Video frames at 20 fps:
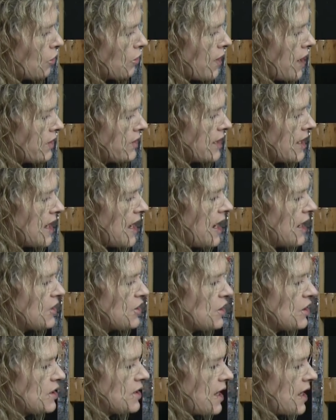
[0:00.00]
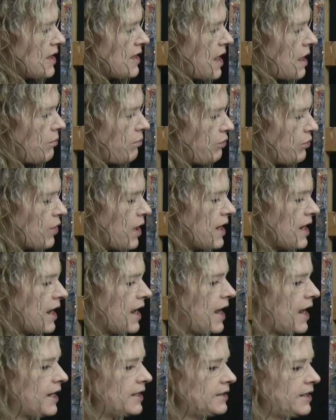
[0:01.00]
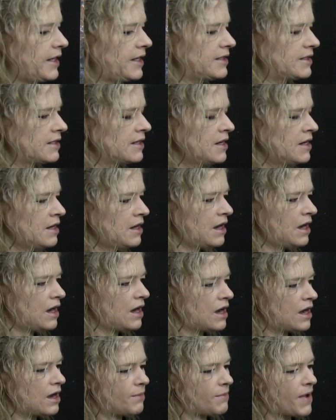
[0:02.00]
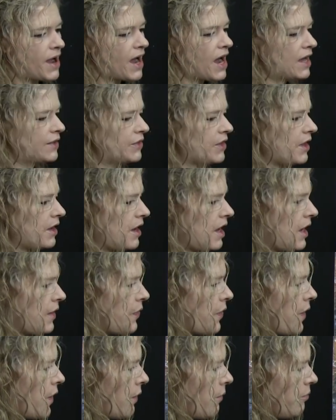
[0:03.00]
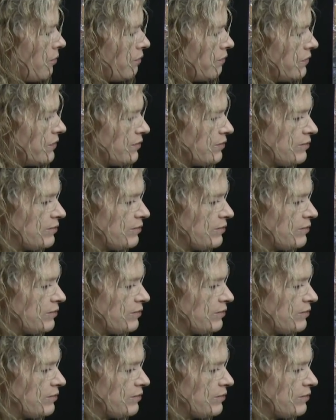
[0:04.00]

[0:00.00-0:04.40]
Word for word: around the edges and that bright highlight um, on, on the